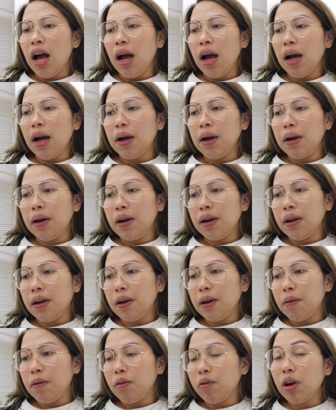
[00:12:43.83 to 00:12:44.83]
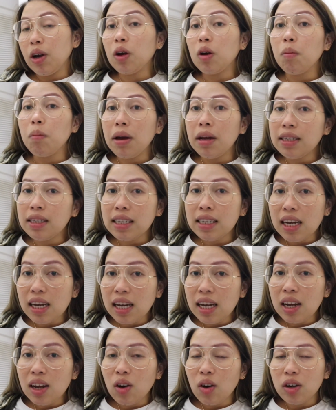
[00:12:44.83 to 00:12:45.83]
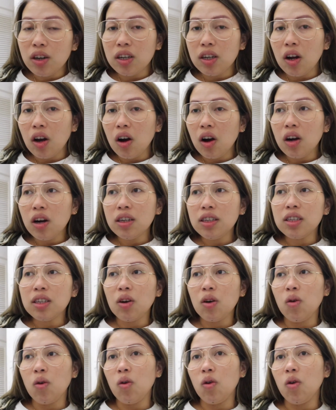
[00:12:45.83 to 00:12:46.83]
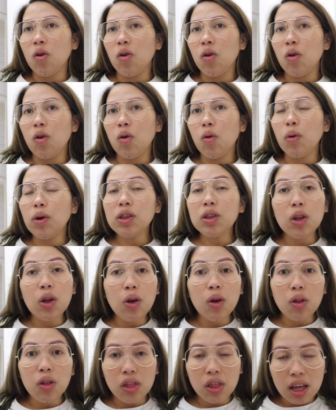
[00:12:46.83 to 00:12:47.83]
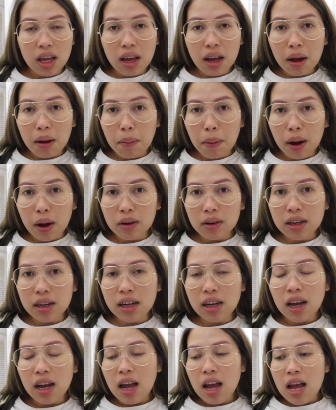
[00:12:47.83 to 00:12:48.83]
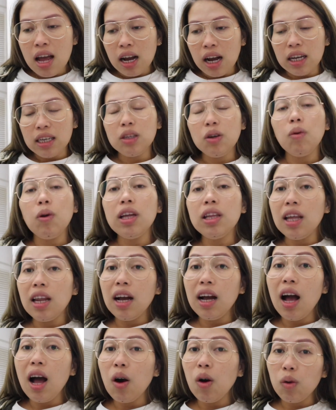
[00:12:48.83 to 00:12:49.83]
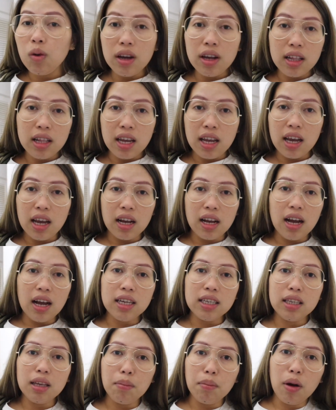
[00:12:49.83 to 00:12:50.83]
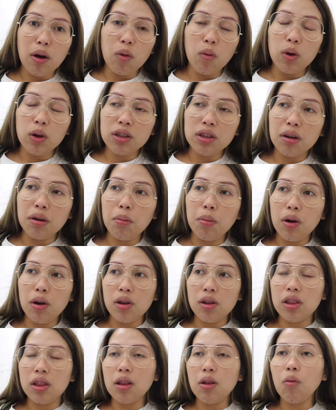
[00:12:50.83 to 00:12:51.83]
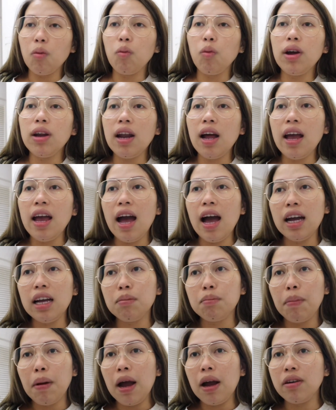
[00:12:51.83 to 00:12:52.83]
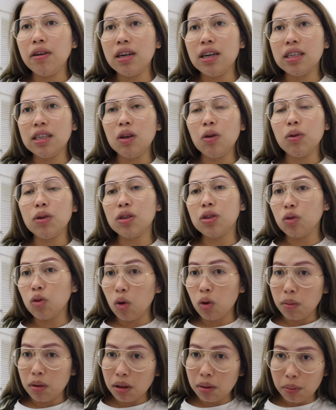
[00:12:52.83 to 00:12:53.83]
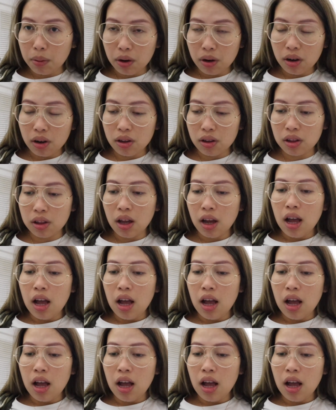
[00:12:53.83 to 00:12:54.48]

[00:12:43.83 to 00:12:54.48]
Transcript: uh, recommend it or not, or what do you think about it. Kasi wala talaga akong idea, guys, about water birth. When I had Paris, it was normal birth.